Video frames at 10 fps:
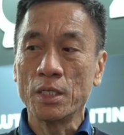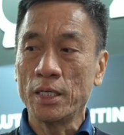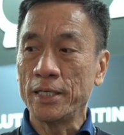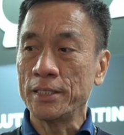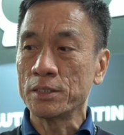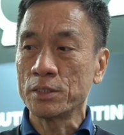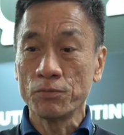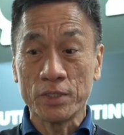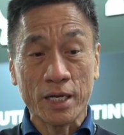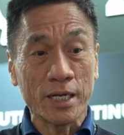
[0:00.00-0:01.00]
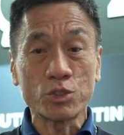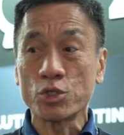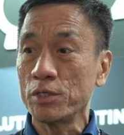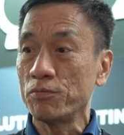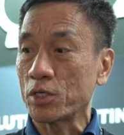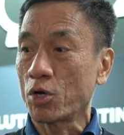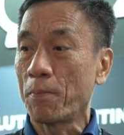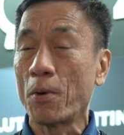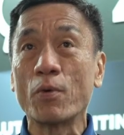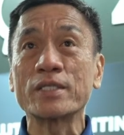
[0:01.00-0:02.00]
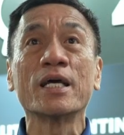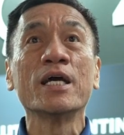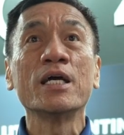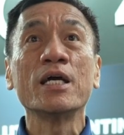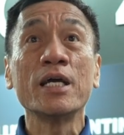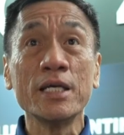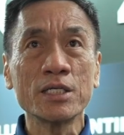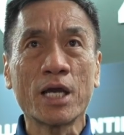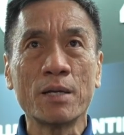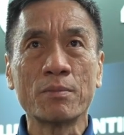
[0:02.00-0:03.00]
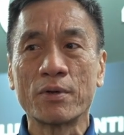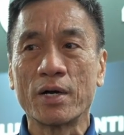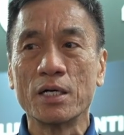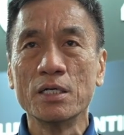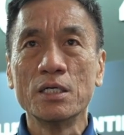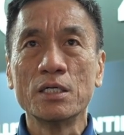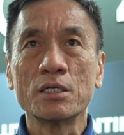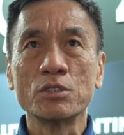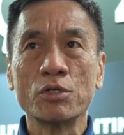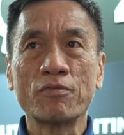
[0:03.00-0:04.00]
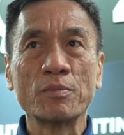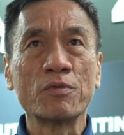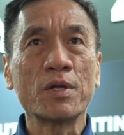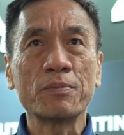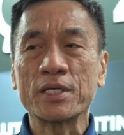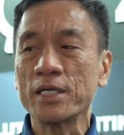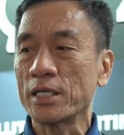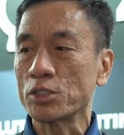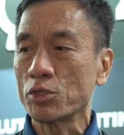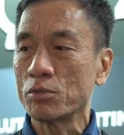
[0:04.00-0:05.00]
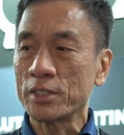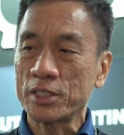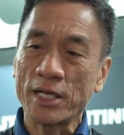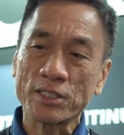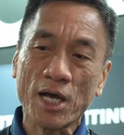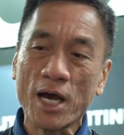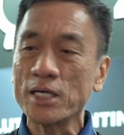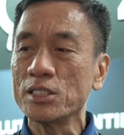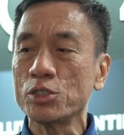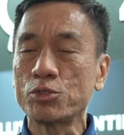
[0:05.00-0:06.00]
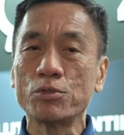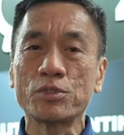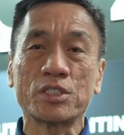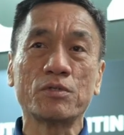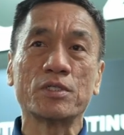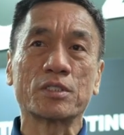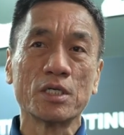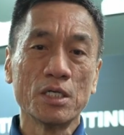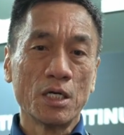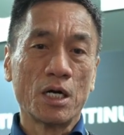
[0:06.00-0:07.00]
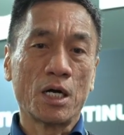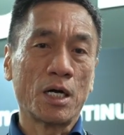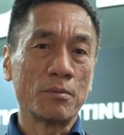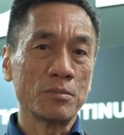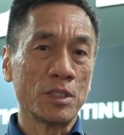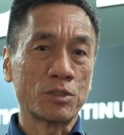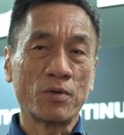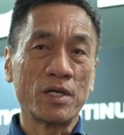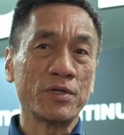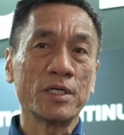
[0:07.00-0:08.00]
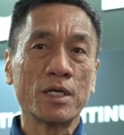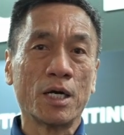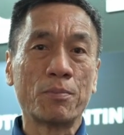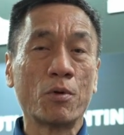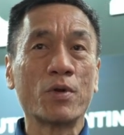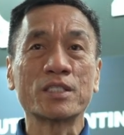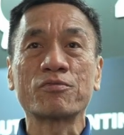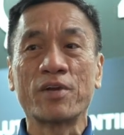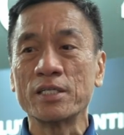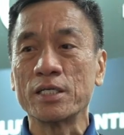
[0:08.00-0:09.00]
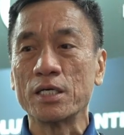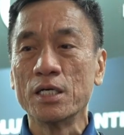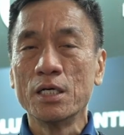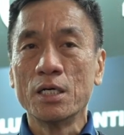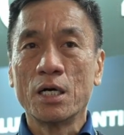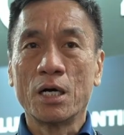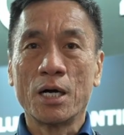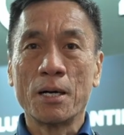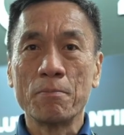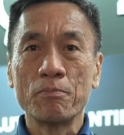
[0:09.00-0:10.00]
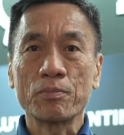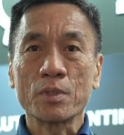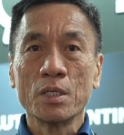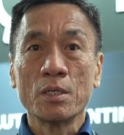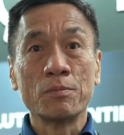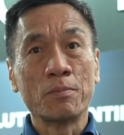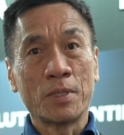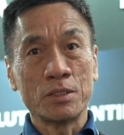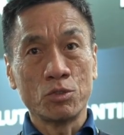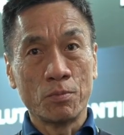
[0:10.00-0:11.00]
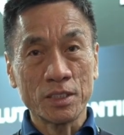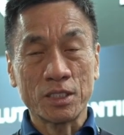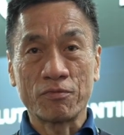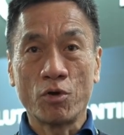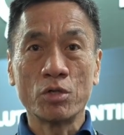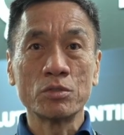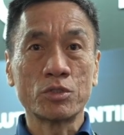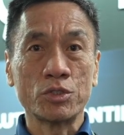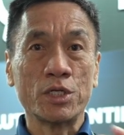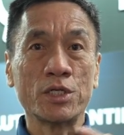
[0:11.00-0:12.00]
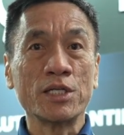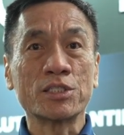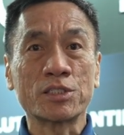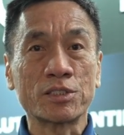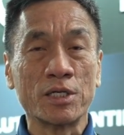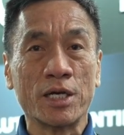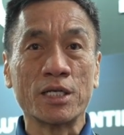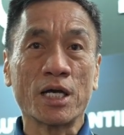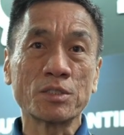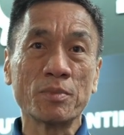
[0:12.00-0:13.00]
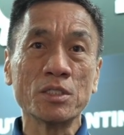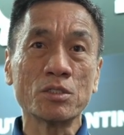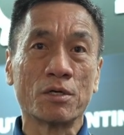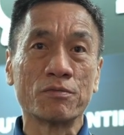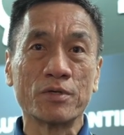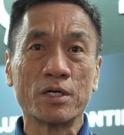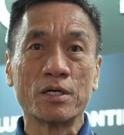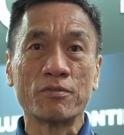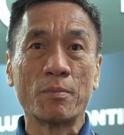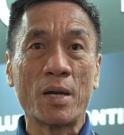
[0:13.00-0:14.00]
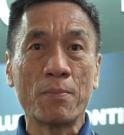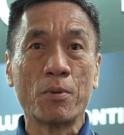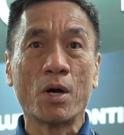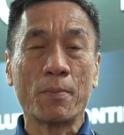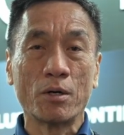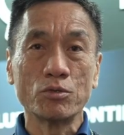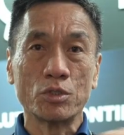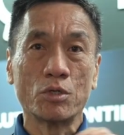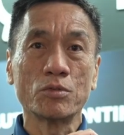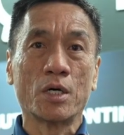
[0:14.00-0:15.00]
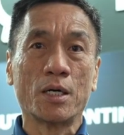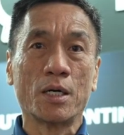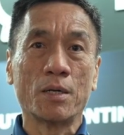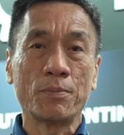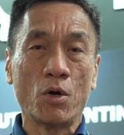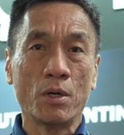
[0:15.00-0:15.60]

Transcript: and we can actually record ProRes in camera, you know, from the very beginning. So the entire E2 series is very ProRes friendly. But you must have heard the latest announcement of from Apple about, you know,